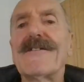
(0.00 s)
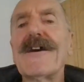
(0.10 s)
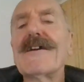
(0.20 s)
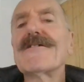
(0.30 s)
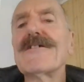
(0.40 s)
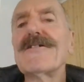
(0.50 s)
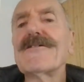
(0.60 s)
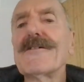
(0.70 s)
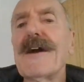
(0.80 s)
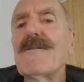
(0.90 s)
They
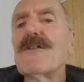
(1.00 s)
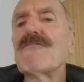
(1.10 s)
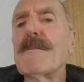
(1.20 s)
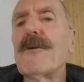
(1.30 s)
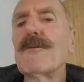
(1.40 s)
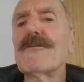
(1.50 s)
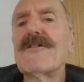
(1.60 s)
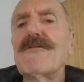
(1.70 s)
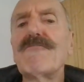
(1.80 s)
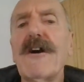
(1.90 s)
insist on having
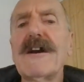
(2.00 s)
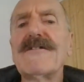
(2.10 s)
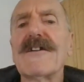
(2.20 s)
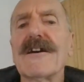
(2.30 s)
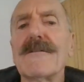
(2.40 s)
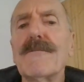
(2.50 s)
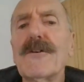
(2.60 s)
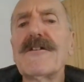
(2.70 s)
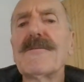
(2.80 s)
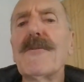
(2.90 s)
reports in writing.
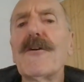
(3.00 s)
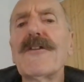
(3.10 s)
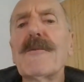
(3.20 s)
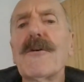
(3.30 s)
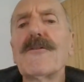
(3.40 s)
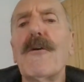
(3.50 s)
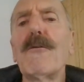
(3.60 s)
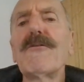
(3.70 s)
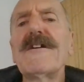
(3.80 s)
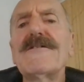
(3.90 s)
What is more, they want
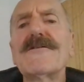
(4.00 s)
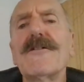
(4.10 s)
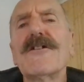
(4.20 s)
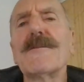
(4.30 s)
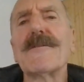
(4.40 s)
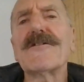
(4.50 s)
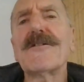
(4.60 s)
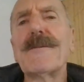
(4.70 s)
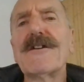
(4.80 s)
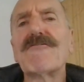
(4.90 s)
all these documents
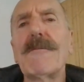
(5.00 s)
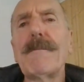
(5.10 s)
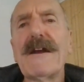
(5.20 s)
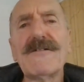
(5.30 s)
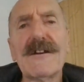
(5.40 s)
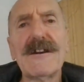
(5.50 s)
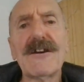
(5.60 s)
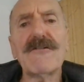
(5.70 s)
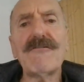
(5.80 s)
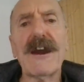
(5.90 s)
to be grammatically
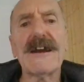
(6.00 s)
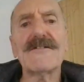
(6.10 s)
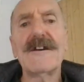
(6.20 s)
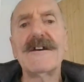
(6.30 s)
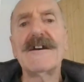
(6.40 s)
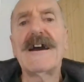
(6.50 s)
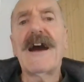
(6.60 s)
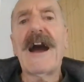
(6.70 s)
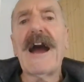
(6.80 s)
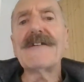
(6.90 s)
correct
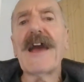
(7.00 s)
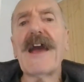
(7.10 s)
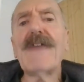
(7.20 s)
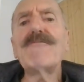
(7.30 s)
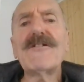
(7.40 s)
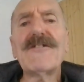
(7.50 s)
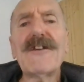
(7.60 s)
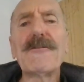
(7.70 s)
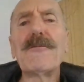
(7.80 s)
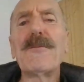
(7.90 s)
and every
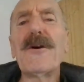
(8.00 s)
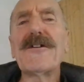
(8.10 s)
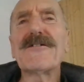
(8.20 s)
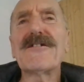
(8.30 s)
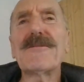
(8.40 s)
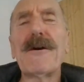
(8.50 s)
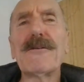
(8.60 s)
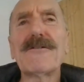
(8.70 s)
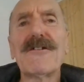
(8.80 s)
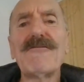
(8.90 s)
single word
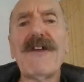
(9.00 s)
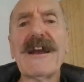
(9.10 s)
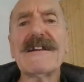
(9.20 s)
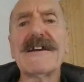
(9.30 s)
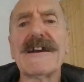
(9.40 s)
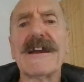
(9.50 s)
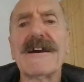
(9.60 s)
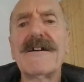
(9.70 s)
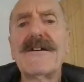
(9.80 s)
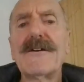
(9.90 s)
spelled correctly.
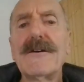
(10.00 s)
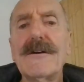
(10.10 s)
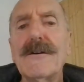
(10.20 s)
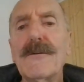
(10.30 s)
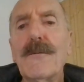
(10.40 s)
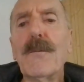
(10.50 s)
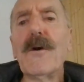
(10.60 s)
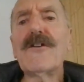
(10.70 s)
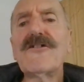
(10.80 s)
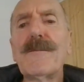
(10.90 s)

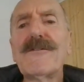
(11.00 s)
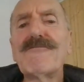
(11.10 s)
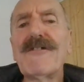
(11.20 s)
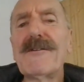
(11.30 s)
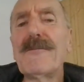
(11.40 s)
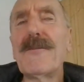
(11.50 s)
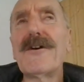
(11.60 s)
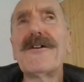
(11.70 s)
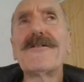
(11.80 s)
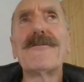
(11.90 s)
Worship of the written
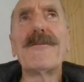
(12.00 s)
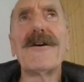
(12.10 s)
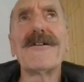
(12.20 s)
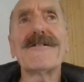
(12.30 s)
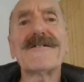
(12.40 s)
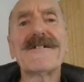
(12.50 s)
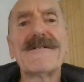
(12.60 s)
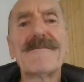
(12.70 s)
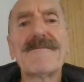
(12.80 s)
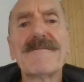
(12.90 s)
word or what?
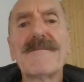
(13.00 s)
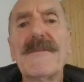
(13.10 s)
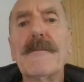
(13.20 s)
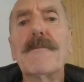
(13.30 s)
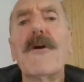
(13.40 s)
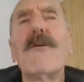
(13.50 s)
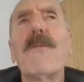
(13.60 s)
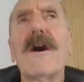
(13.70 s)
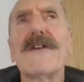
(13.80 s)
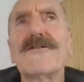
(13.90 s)
More
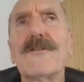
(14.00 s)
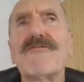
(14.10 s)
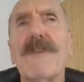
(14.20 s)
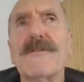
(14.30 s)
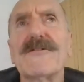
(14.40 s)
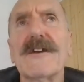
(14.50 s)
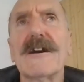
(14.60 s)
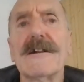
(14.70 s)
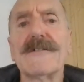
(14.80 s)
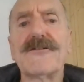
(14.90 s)
white supremacy
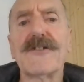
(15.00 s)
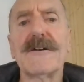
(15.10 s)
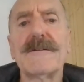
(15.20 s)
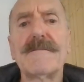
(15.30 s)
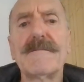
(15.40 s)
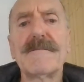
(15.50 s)
culture.